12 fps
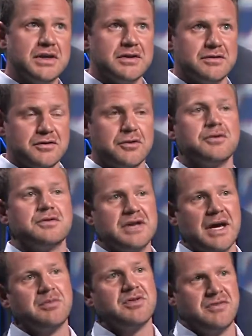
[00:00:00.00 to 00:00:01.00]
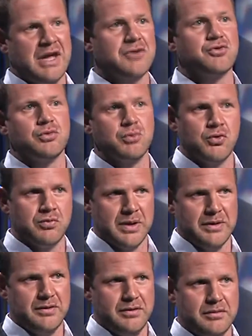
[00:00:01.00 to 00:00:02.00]
in certain types of natural
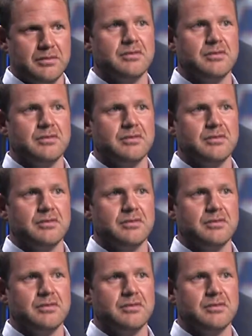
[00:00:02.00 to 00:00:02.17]
movement.